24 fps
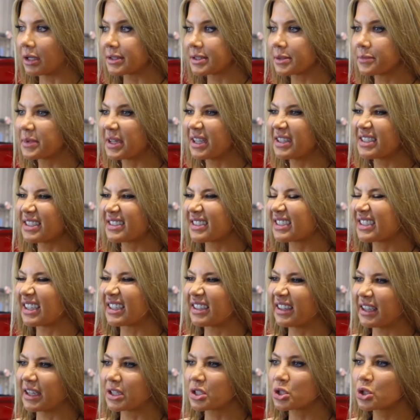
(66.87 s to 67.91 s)
Something that's
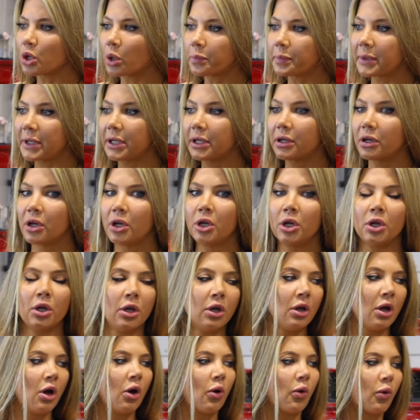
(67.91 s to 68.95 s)
kind of like soapy
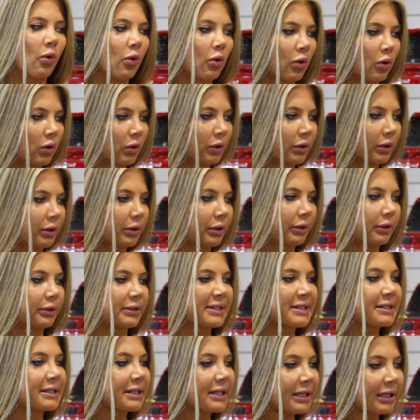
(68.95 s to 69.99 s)
or
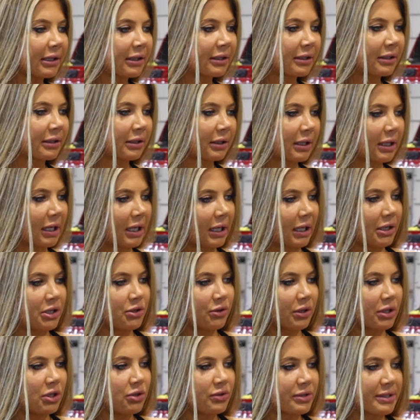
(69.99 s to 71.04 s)
slick.
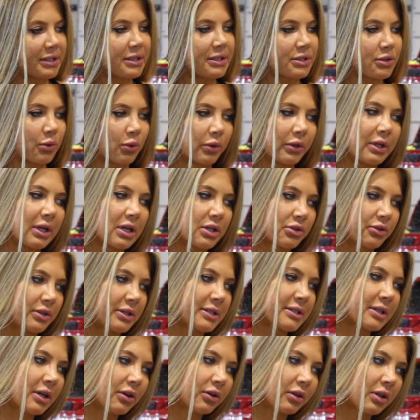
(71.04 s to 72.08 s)
You can use this, or they
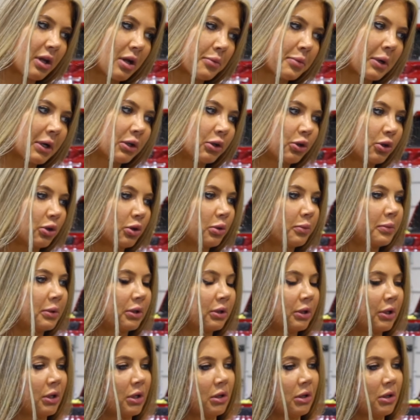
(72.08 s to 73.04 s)
actually sell clay bar lube.